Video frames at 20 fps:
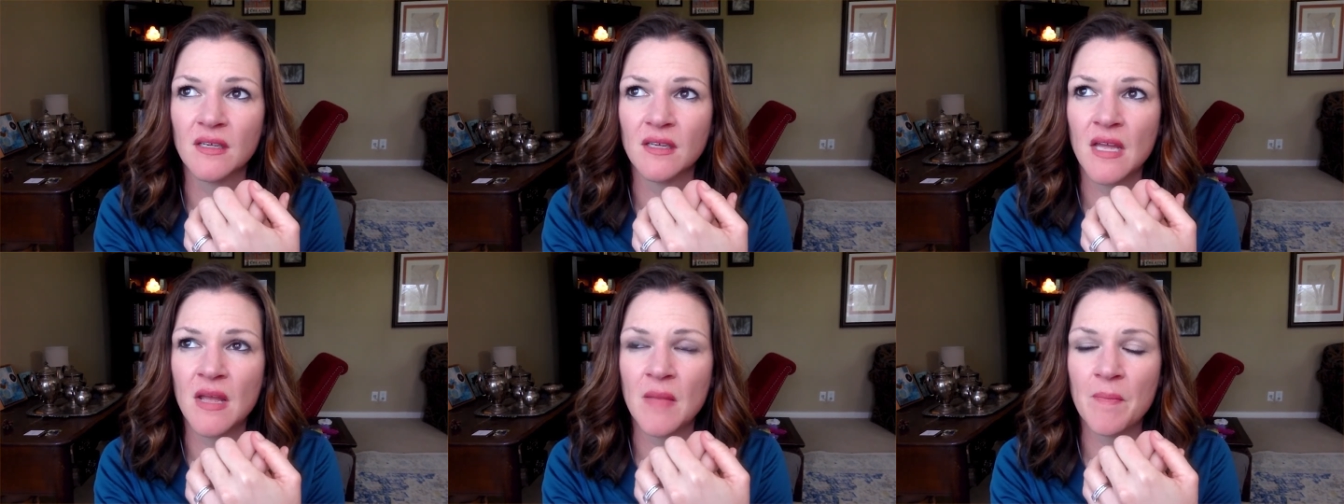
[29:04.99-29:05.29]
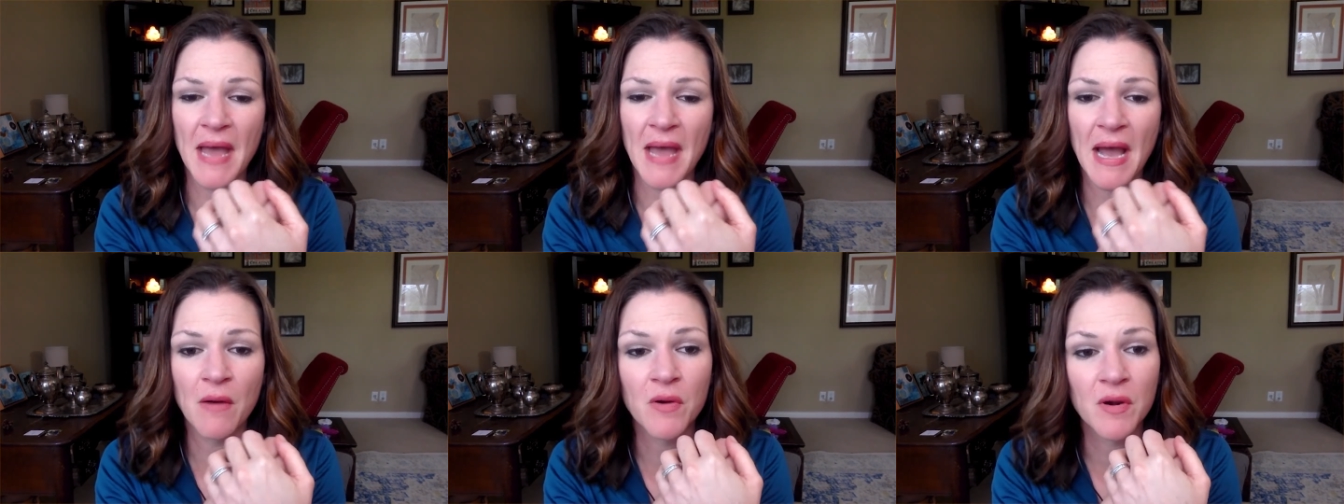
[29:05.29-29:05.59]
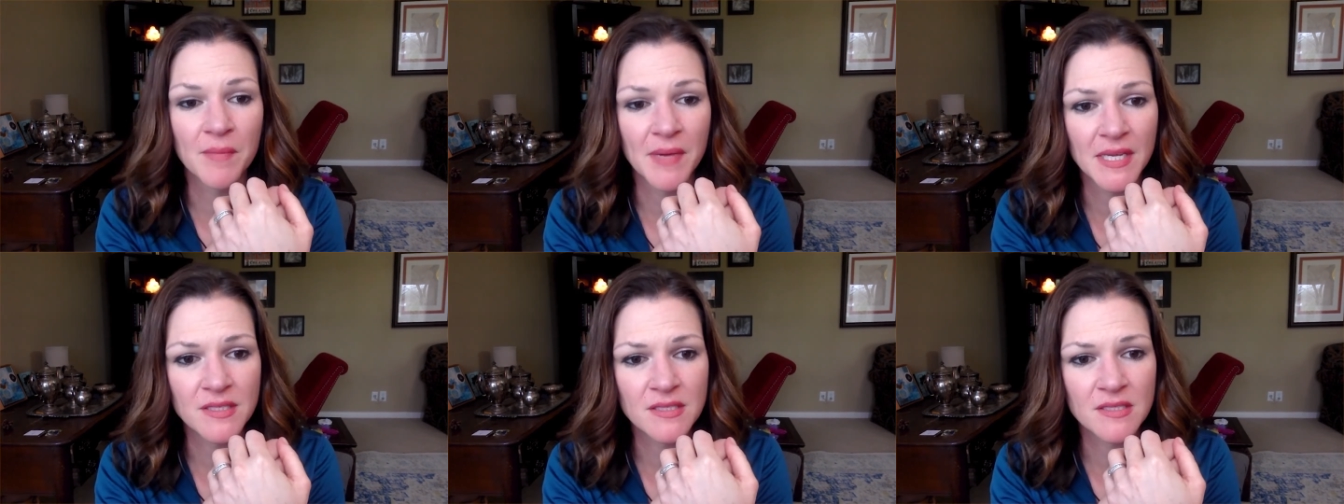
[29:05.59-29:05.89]

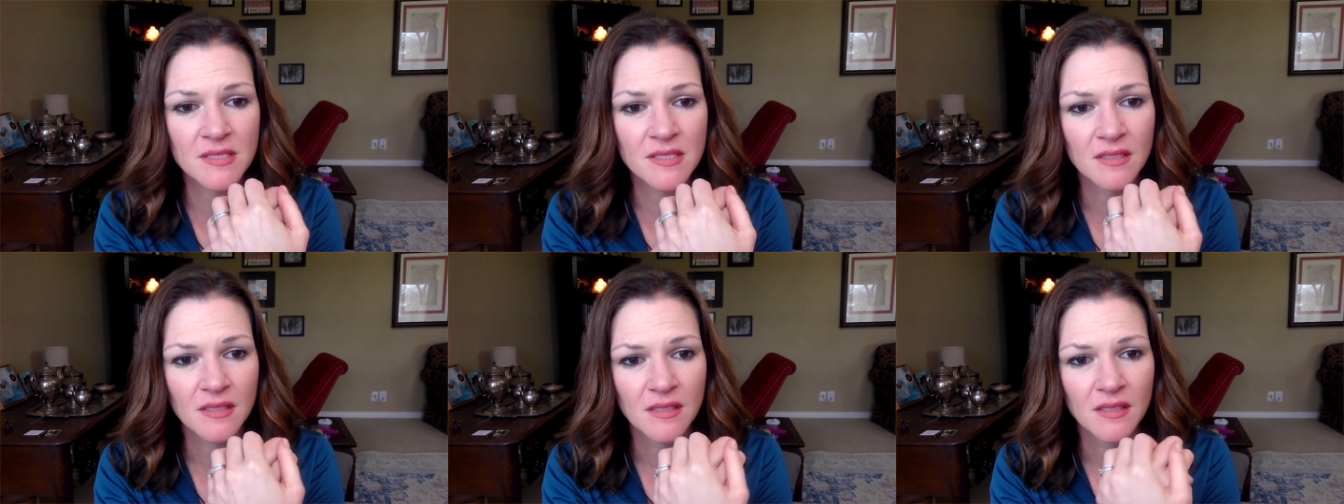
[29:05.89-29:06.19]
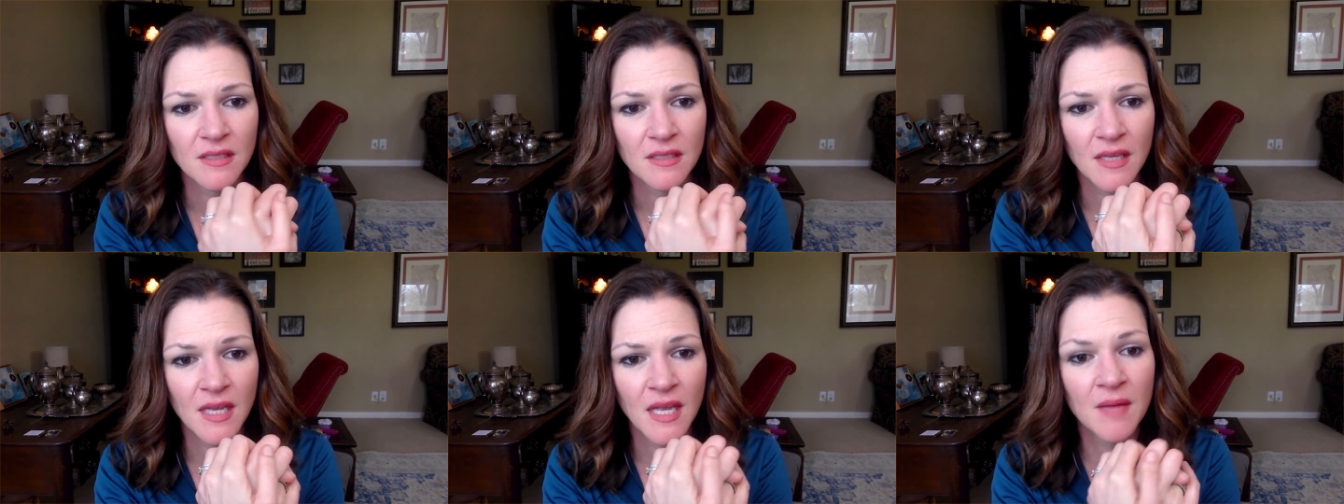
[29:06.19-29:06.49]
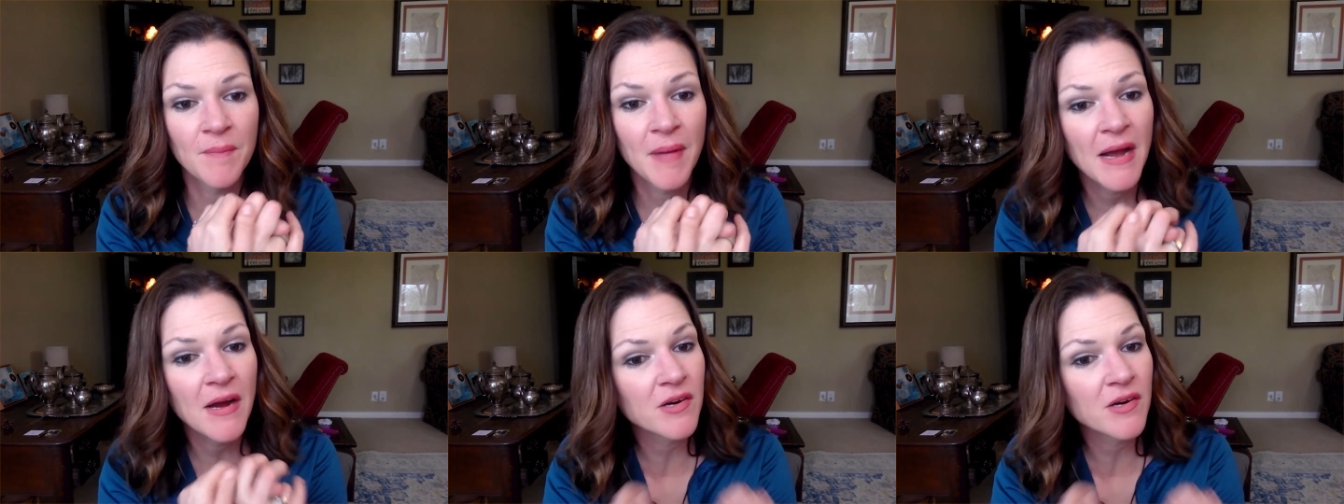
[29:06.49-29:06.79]
empowerment
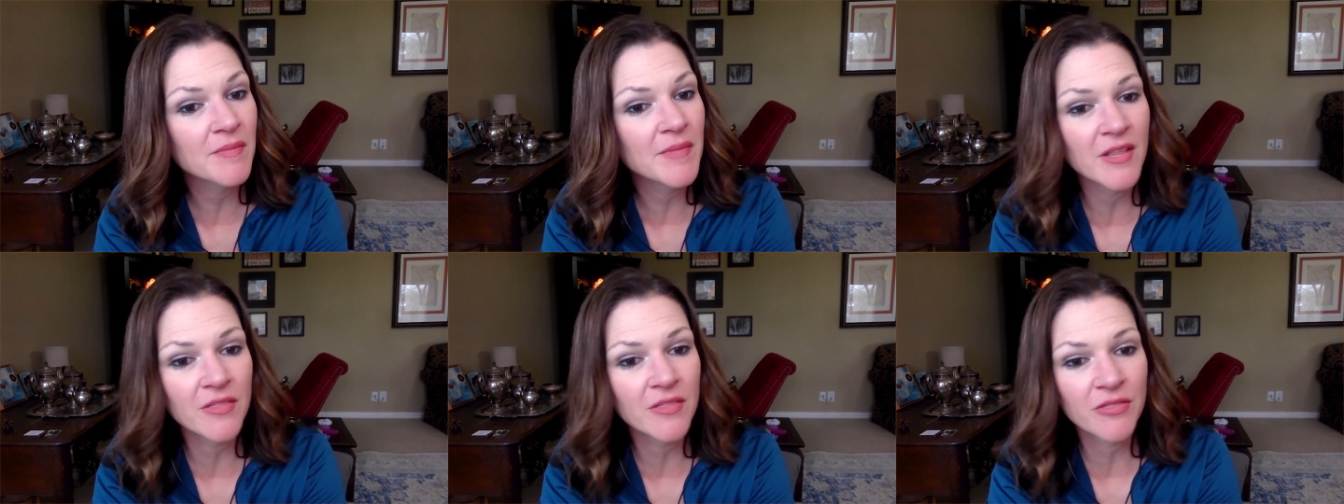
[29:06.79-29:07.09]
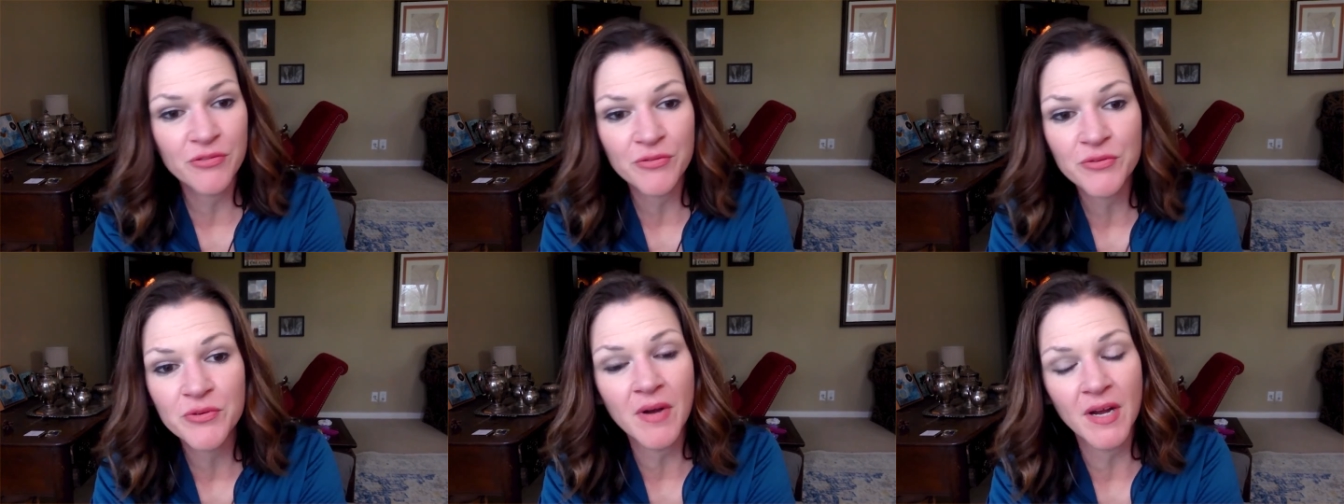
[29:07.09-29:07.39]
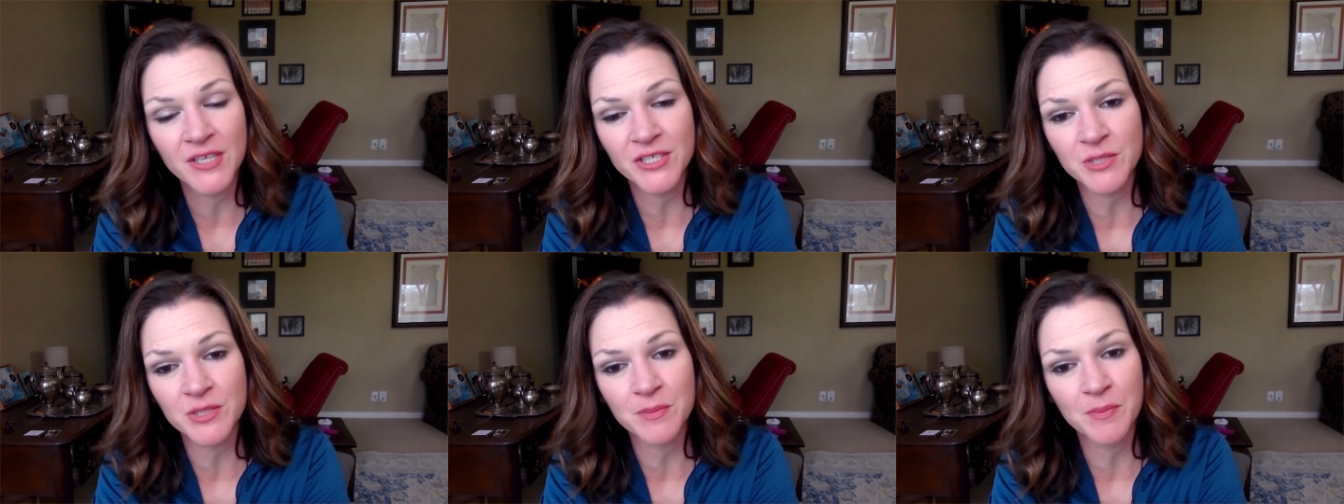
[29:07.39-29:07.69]
through
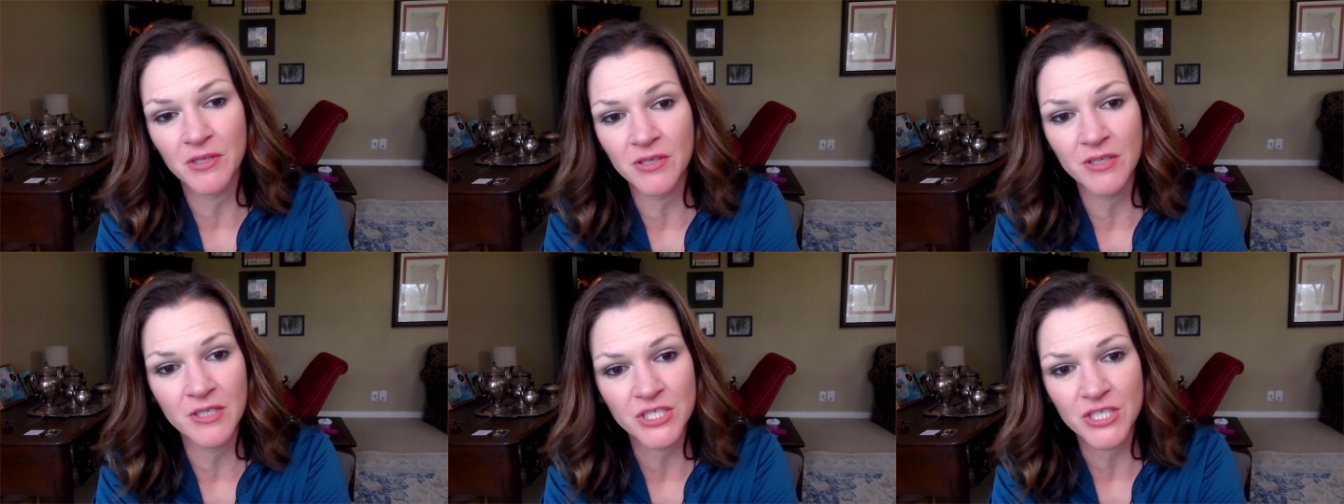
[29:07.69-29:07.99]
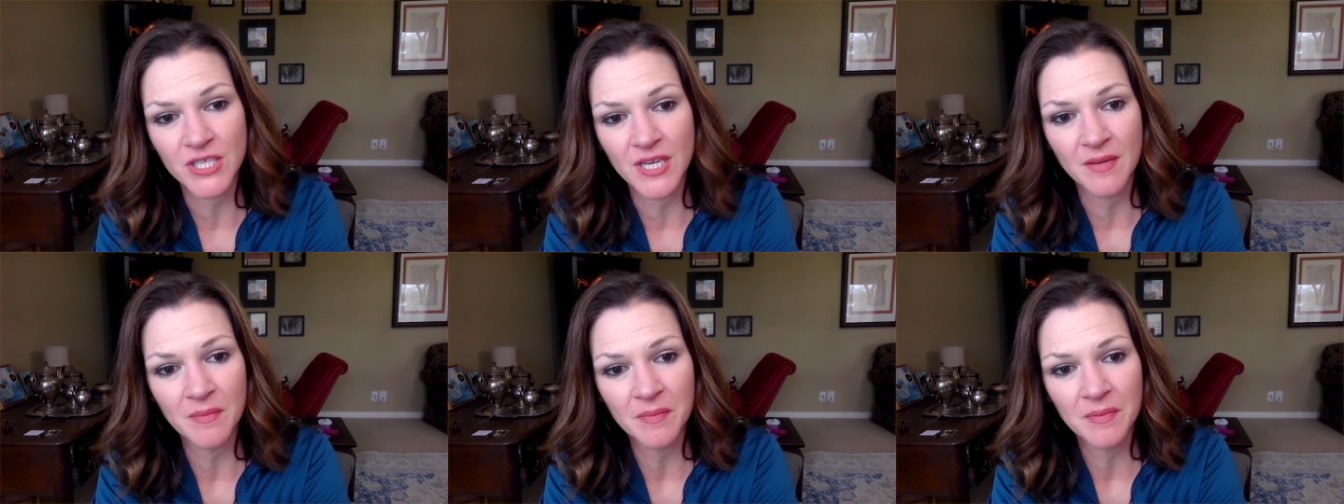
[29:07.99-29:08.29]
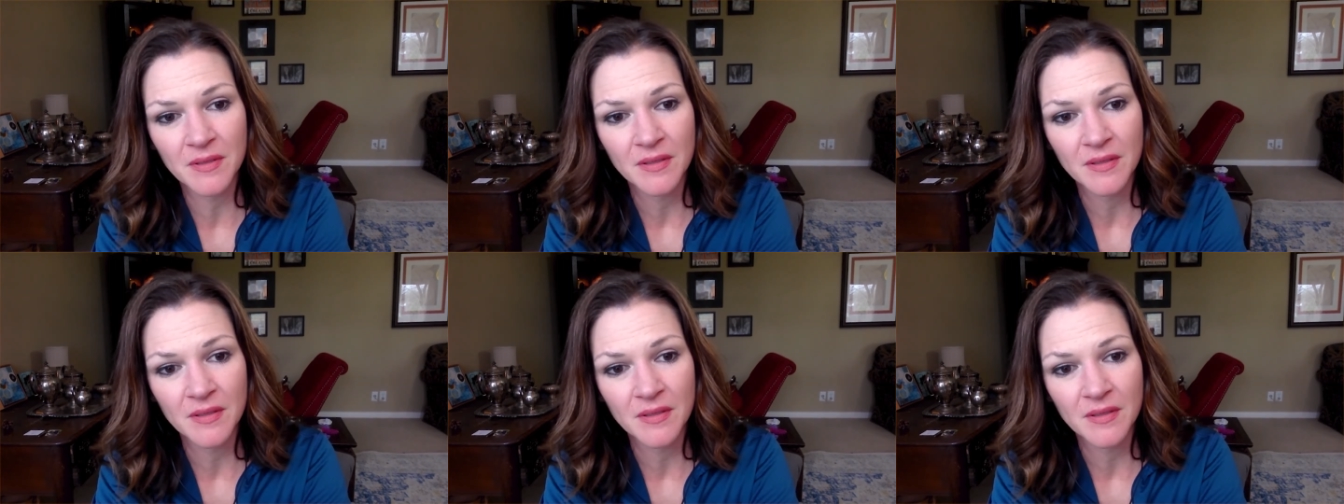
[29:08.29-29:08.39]
entrepreneurship.